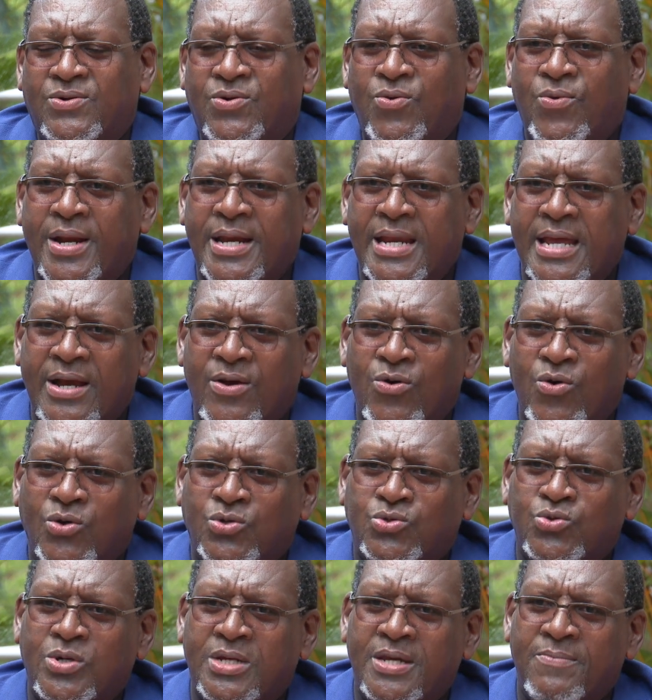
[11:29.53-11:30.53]
when he
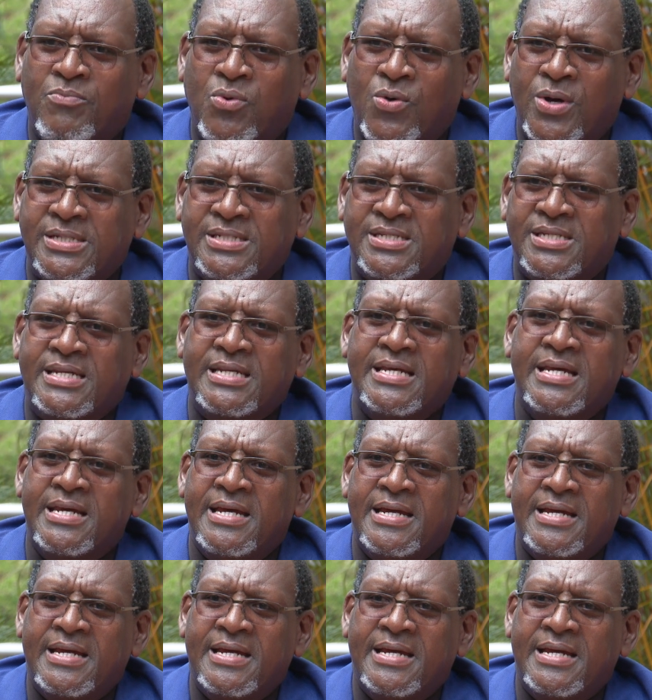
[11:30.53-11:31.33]
got to Kibwezi,